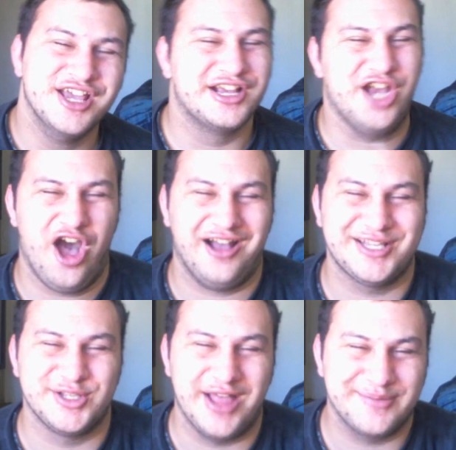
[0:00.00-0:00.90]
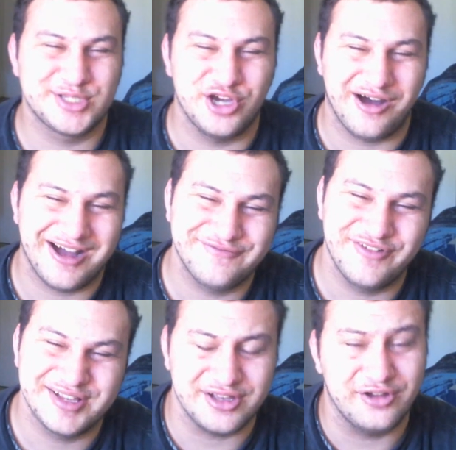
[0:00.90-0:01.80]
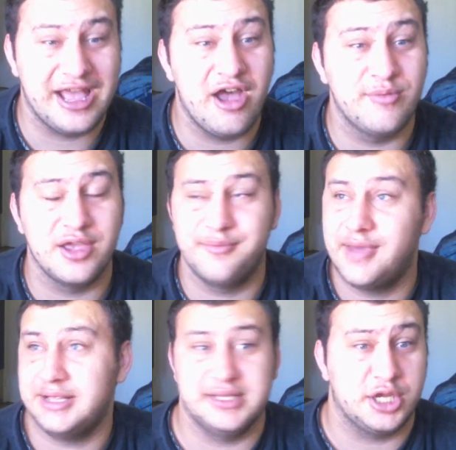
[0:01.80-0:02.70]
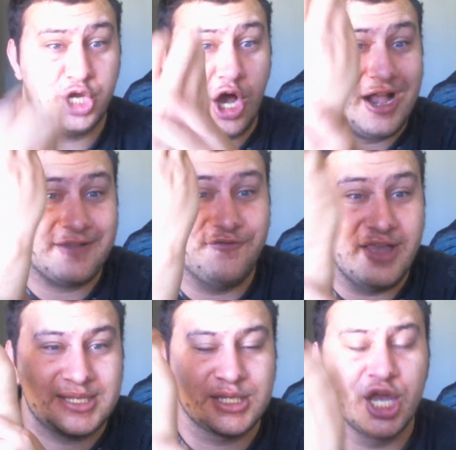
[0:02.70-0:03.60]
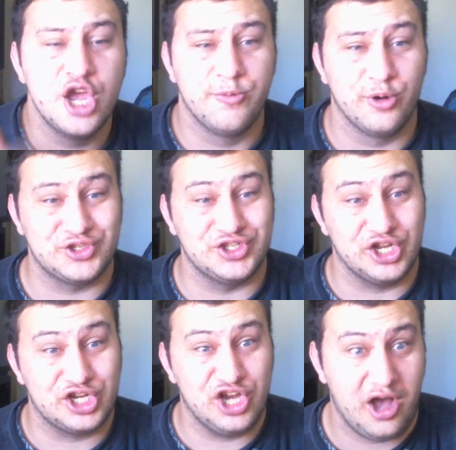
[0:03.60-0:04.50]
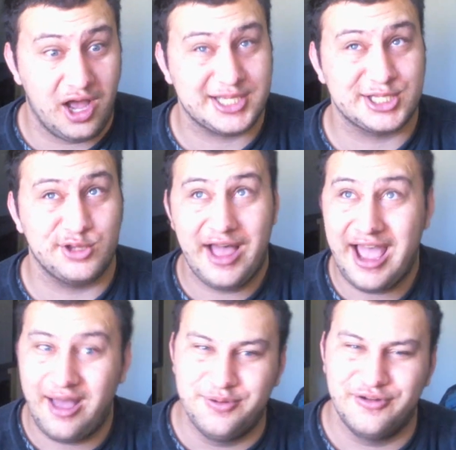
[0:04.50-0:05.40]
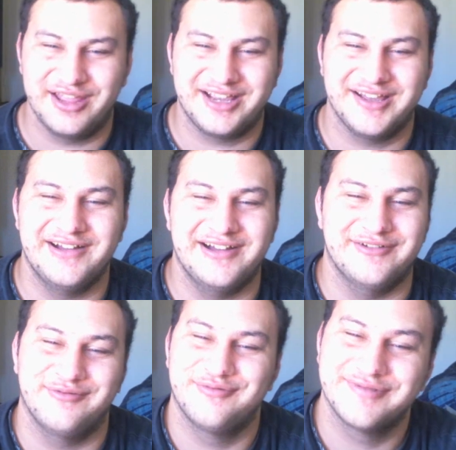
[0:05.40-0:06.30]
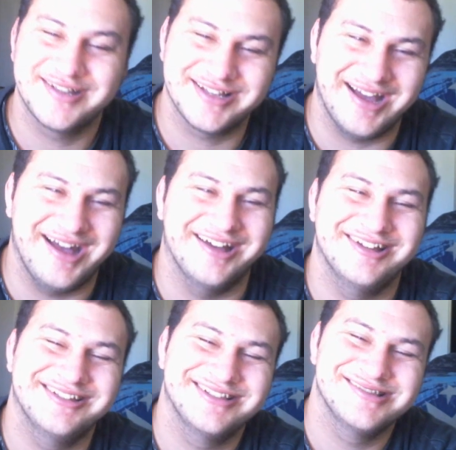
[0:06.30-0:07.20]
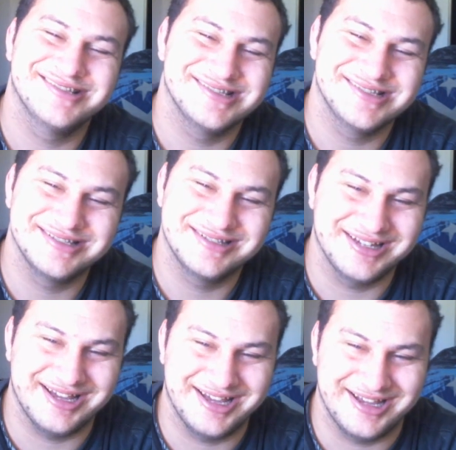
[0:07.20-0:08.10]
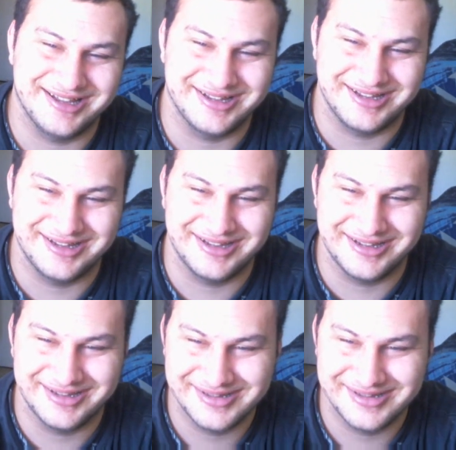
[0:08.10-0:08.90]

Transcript: cock slaps, cock fist. Oh, that would be amazing. The cock fist versus the cock slap. Like, oh, God. I